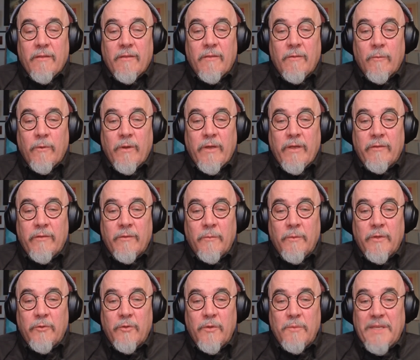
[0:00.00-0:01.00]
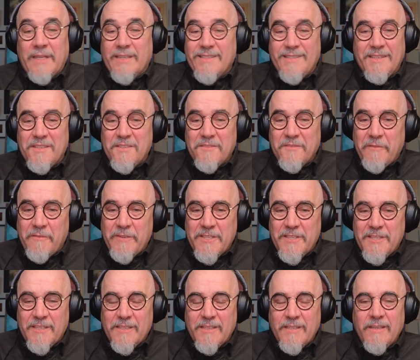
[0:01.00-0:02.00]
the ways in which we make sense of
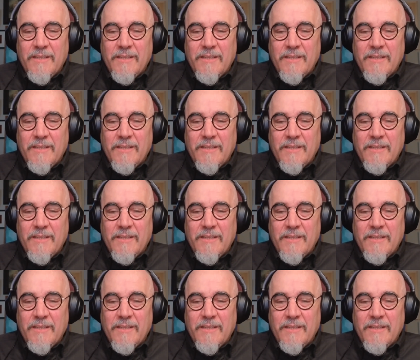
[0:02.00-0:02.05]
everything,